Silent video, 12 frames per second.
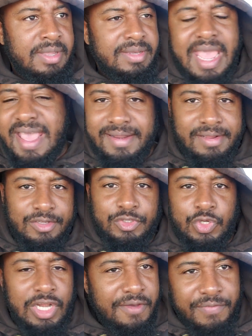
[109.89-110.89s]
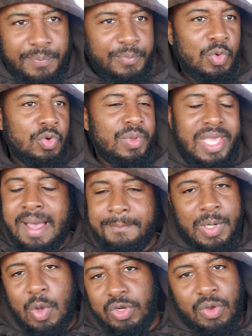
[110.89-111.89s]
Then to Liverpool. We got
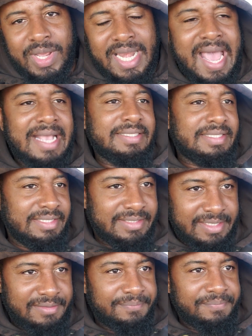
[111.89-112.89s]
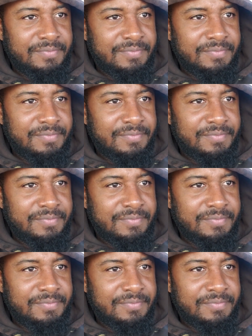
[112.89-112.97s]
blown away last season.